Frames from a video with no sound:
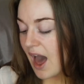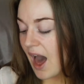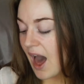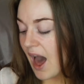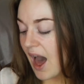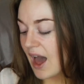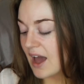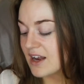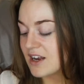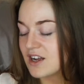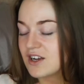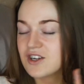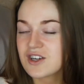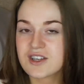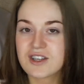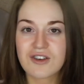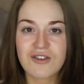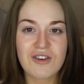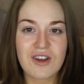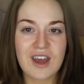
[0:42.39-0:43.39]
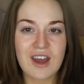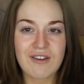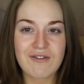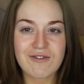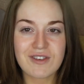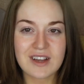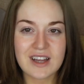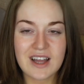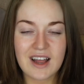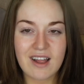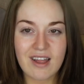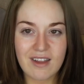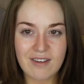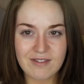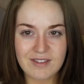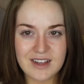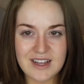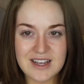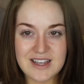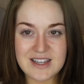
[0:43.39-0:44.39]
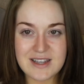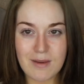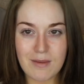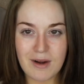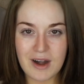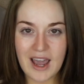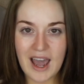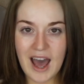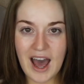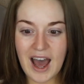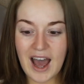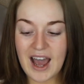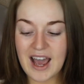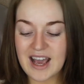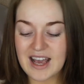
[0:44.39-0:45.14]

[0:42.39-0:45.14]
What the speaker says: and just create a really lovely summery eye.